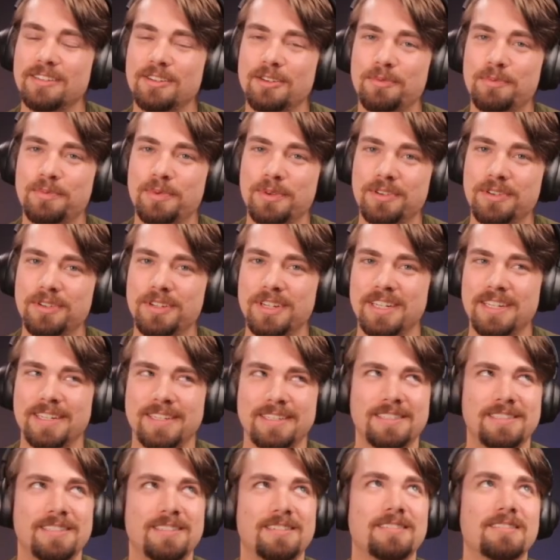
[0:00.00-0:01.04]
little
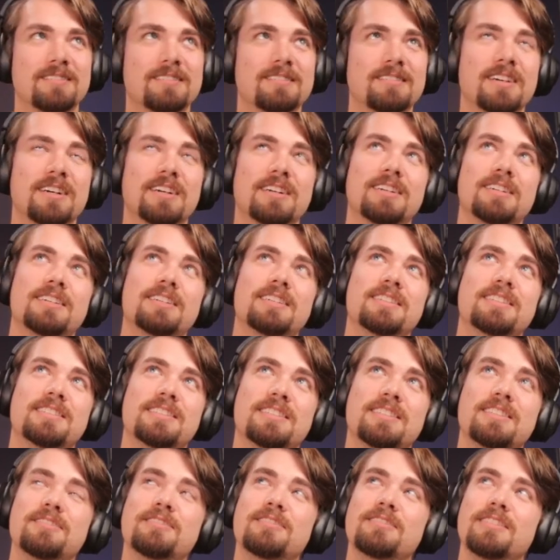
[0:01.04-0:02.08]
boy
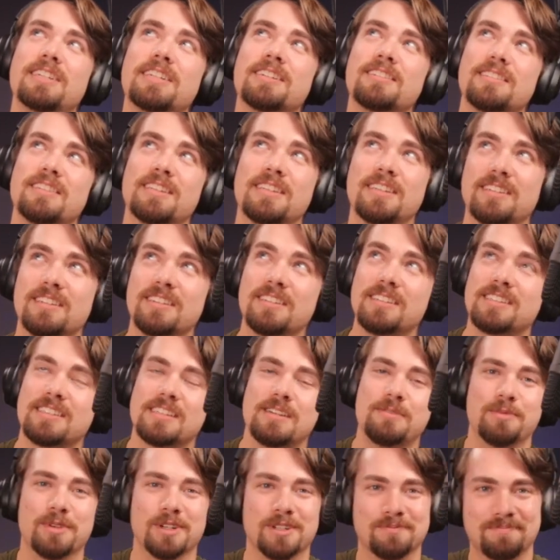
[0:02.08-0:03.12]
due here at the end of
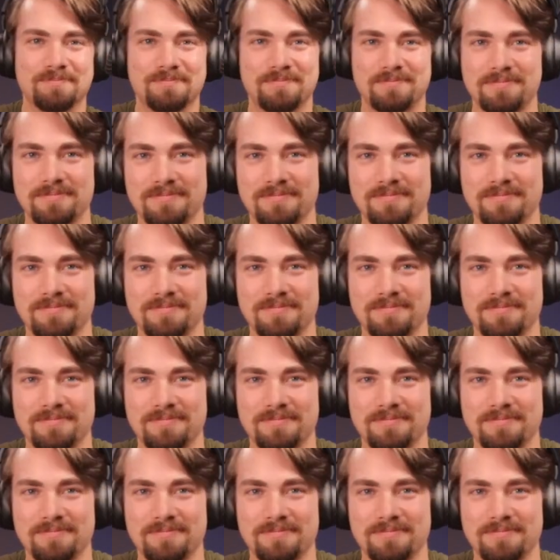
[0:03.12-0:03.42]
December.